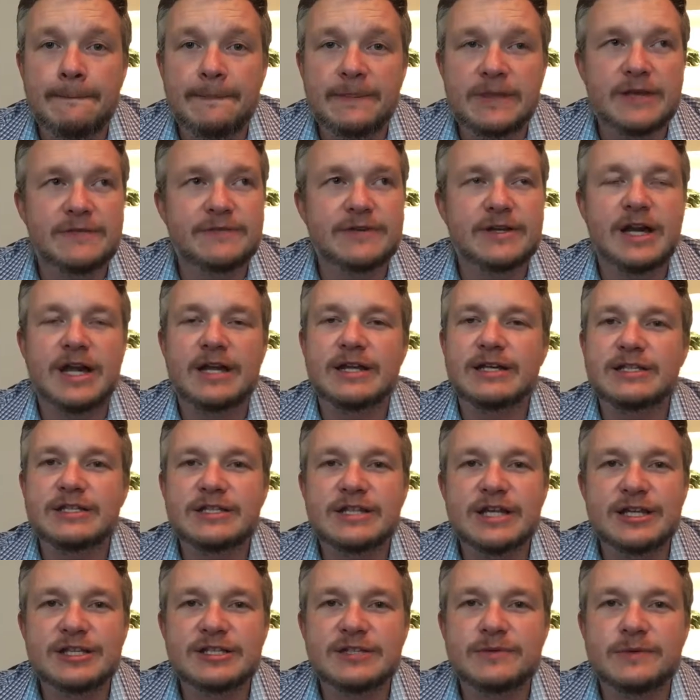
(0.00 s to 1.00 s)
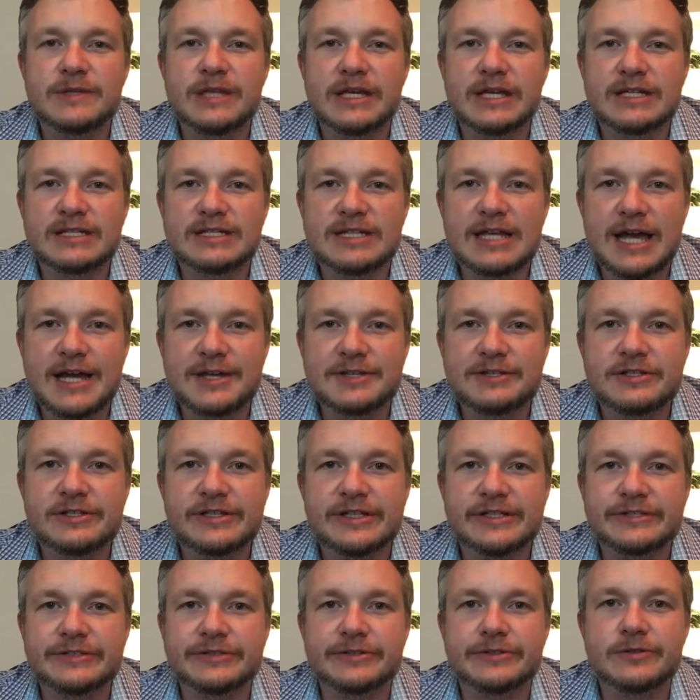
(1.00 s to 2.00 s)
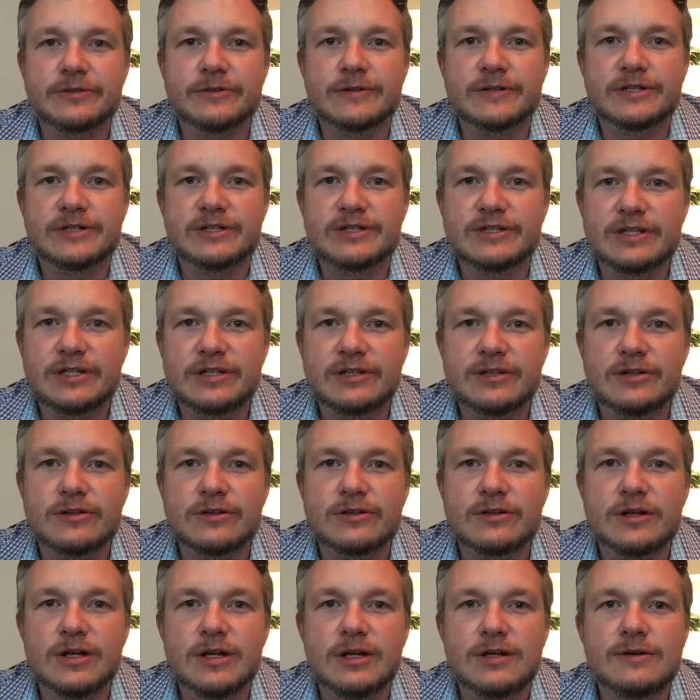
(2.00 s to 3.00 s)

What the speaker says: If God can take someone like a tax collector or a sinner